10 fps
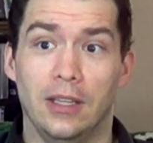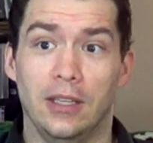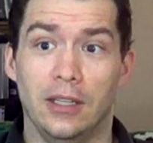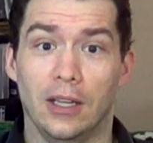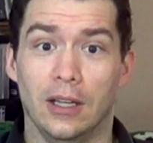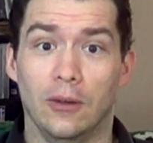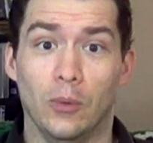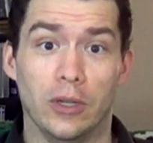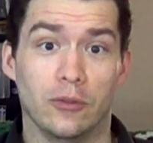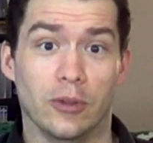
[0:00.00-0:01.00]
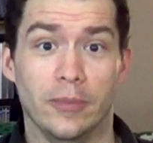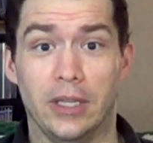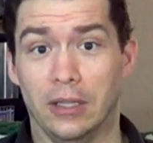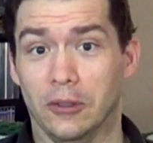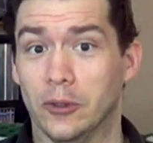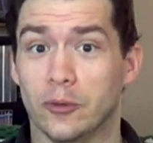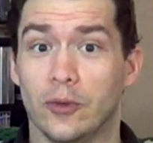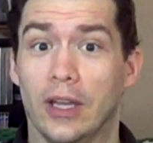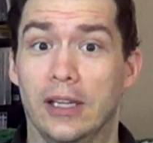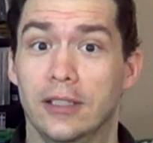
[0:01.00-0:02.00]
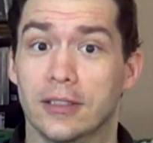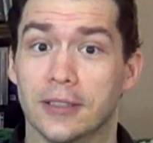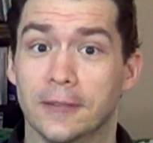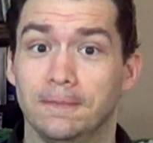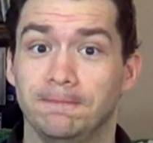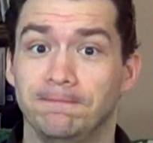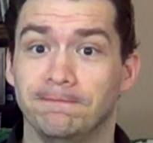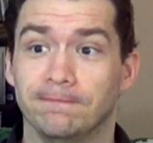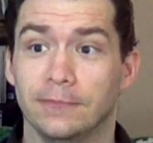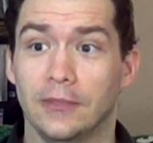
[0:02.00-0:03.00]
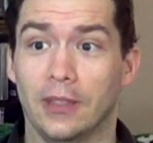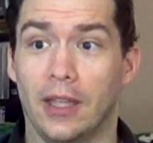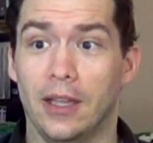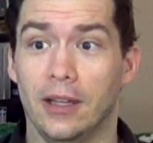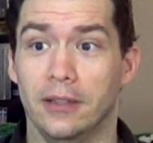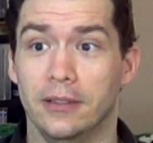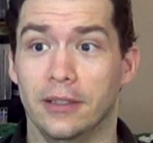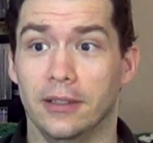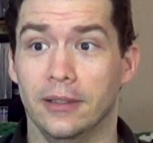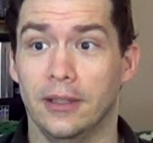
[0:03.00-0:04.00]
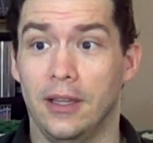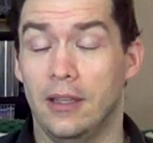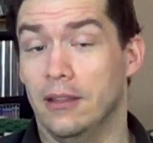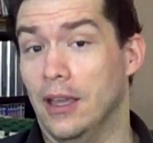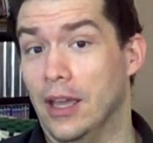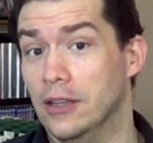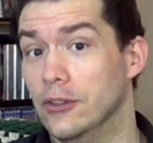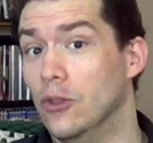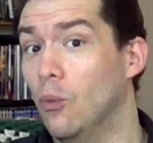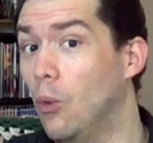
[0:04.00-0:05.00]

he went from heel to face. And they ended the